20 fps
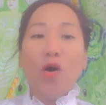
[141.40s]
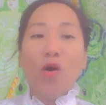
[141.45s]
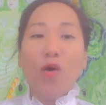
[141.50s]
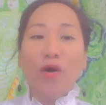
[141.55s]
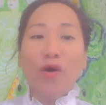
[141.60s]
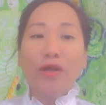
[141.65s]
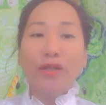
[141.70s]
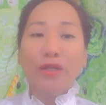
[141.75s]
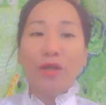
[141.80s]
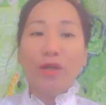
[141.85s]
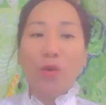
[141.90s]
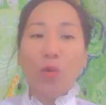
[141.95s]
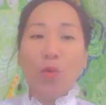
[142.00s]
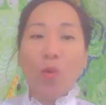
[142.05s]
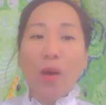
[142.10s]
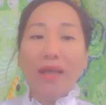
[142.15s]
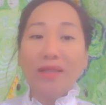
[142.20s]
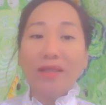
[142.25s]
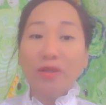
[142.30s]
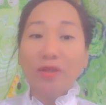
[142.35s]
on
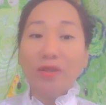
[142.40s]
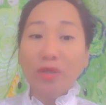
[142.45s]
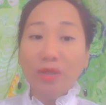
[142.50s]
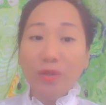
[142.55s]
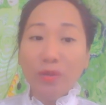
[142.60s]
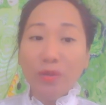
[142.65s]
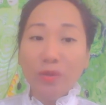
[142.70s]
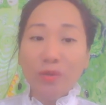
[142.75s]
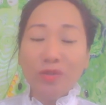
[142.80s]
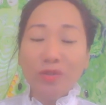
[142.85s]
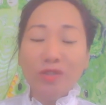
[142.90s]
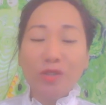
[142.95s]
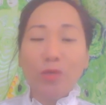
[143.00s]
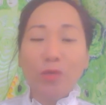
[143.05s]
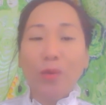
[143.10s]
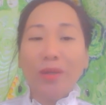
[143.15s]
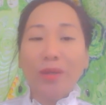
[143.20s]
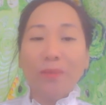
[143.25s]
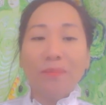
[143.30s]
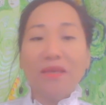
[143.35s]
what to use and
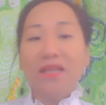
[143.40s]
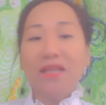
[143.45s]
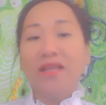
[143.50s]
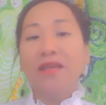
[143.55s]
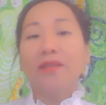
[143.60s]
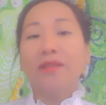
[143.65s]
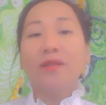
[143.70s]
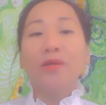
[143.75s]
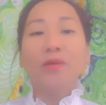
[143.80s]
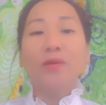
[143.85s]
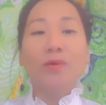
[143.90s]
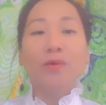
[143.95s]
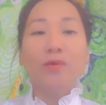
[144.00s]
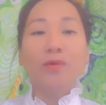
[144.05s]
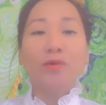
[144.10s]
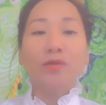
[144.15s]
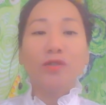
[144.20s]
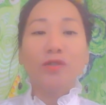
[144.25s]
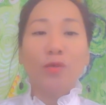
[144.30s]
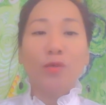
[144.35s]
what media to
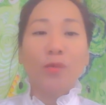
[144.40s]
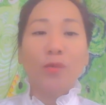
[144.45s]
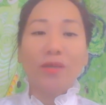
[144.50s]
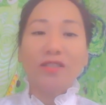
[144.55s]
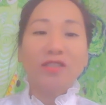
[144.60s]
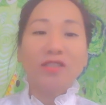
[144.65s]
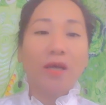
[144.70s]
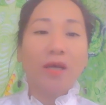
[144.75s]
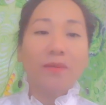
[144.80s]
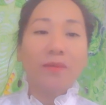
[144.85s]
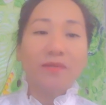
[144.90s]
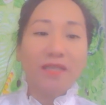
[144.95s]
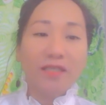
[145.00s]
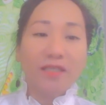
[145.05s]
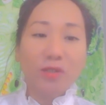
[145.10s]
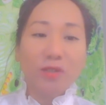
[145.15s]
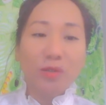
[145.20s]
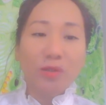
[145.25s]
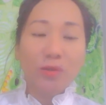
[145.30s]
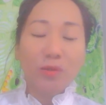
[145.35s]
use and what
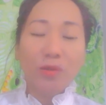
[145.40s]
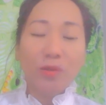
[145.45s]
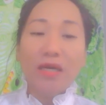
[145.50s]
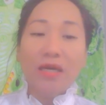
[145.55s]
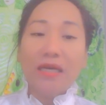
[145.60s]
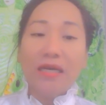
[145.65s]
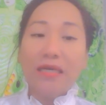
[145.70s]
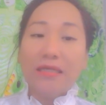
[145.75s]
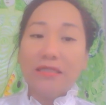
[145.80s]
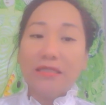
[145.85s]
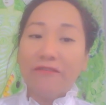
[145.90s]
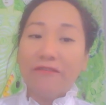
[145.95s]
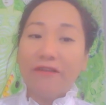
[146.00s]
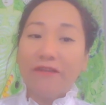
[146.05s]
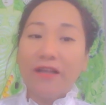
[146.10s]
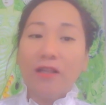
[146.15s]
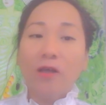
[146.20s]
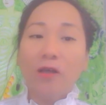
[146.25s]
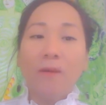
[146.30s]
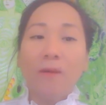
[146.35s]
subject to
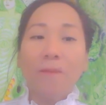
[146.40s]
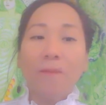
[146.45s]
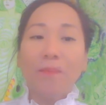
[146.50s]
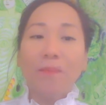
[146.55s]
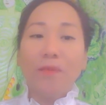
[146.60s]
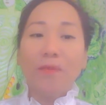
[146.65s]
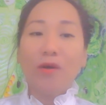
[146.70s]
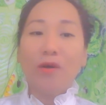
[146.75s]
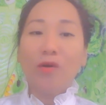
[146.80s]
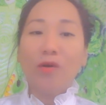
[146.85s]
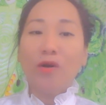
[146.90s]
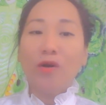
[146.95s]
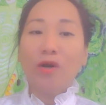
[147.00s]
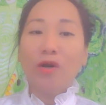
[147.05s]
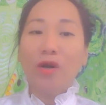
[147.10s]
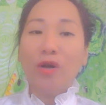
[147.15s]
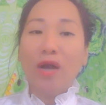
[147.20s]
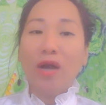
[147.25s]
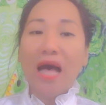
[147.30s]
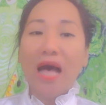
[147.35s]
develop
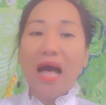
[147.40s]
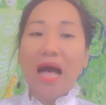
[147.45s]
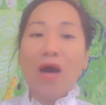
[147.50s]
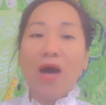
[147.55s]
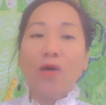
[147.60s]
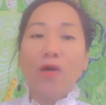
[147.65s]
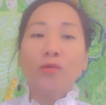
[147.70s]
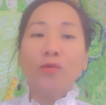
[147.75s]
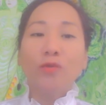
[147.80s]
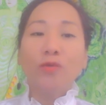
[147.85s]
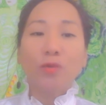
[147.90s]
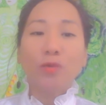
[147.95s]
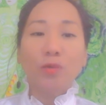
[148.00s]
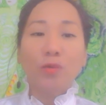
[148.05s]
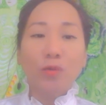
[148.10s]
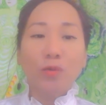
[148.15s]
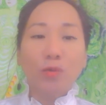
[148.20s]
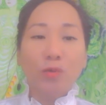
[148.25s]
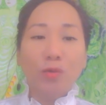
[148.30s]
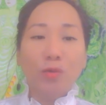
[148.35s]
or how
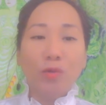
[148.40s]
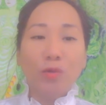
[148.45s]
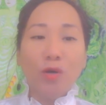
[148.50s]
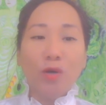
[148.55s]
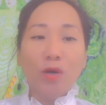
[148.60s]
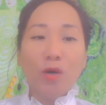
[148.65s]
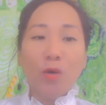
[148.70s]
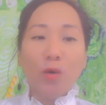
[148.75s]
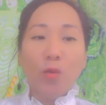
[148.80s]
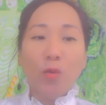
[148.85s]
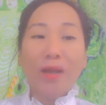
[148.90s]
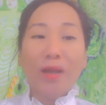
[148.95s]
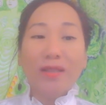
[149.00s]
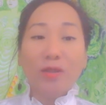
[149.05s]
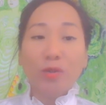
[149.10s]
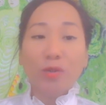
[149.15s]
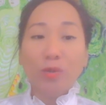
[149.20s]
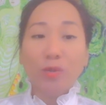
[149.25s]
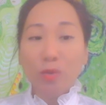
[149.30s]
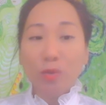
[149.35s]
to what
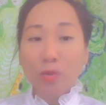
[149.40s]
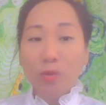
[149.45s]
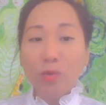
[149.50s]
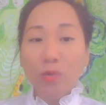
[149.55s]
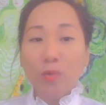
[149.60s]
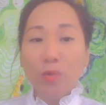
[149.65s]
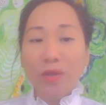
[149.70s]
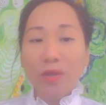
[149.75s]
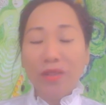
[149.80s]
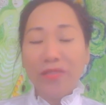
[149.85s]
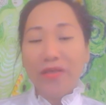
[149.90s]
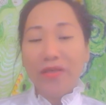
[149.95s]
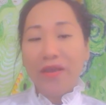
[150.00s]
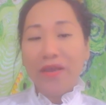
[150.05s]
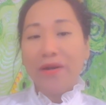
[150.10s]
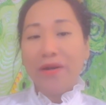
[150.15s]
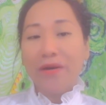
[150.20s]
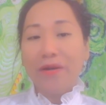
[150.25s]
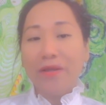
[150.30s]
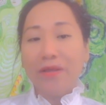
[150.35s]
to do with
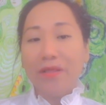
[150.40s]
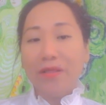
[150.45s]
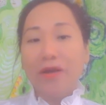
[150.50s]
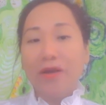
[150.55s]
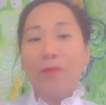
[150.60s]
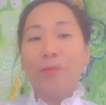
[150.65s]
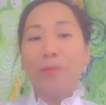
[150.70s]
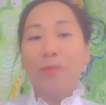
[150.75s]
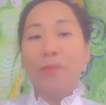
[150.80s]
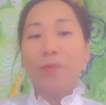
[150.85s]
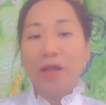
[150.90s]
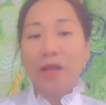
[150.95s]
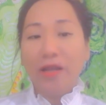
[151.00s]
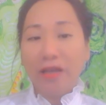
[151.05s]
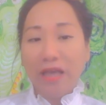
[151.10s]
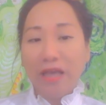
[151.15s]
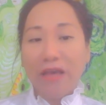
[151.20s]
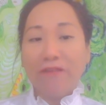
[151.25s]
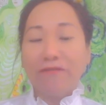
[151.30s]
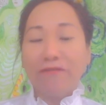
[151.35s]
their
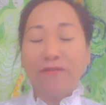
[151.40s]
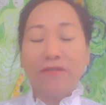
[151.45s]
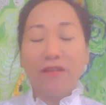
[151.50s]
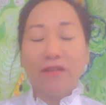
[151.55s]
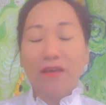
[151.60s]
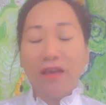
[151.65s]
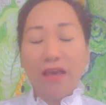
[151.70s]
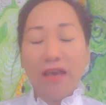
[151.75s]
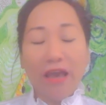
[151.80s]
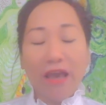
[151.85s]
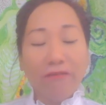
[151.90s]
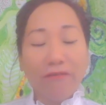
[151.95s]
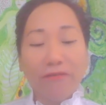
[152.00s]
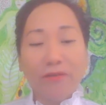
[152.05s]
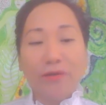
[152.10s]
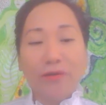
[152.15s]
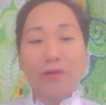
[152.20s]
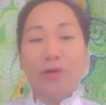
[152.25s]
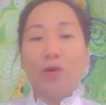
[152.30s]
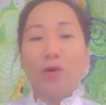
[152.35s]
product
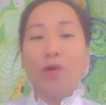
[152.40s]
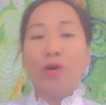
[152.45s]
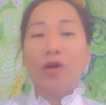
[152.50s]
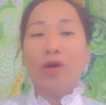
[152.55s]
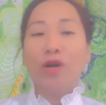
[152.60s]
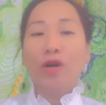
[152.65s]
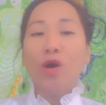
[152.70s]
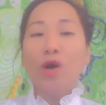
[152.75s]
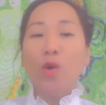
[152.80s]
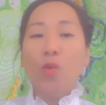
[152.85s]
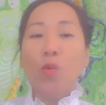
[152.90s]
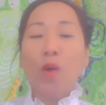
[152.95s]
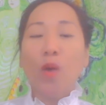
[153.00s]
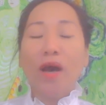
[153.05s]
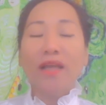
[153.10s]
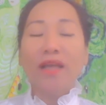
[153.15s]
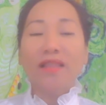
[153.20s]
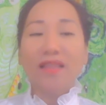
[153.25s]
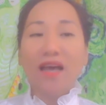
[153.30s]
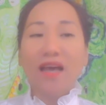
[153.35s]
after, or
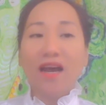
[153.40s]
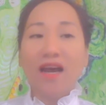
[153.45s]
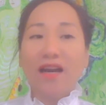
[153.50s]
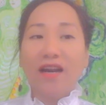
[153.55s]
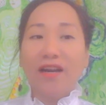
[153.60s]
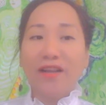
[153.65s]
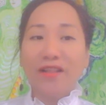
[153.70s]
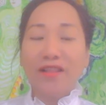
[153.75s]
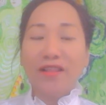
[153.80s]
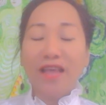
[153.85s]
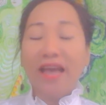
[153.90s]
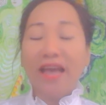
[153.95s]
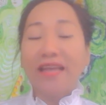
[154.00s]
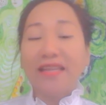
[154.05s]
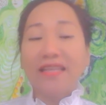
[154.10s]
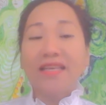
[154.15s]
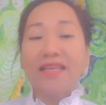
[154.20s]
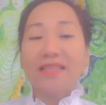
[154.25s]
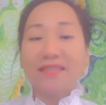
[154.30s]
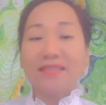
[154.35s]
what are the
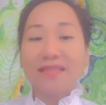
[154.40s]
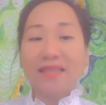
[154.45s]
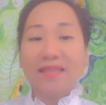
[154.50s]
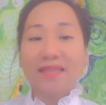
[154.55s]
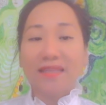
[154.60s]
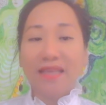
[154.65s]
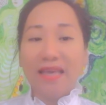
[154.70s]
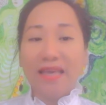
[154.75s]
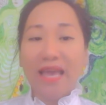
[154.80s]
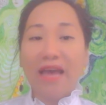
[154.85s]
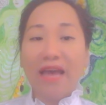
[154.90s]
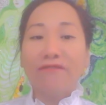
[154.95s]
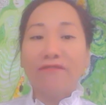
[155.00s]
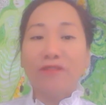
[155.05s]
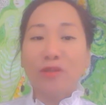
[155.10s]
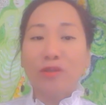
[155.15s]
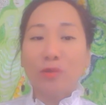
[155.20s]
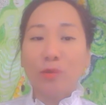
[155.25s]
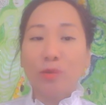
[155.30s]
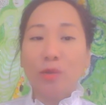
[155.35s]
ideas that they have
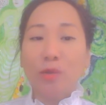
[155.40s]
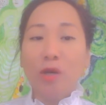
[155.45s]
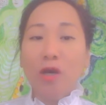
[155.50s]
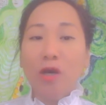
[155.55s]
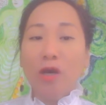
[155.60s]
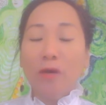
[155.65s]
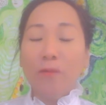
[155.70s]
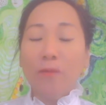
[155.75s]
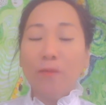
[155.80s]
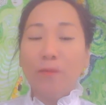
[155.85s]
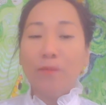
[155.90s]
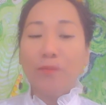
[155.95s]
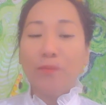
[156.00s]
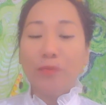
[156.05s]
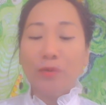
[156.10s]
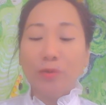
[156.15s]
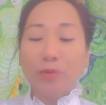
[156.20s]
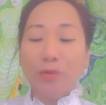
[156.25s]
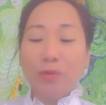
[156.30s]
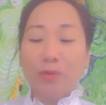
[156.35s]
to
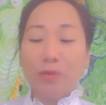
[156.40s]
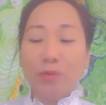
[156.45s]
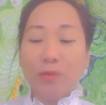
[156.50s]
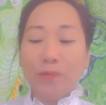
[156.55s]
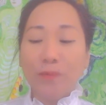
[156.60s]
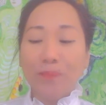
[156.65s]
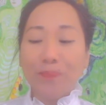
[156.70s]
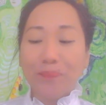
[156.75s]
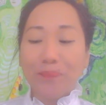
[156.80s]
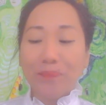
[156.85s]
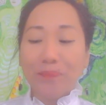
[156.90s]
to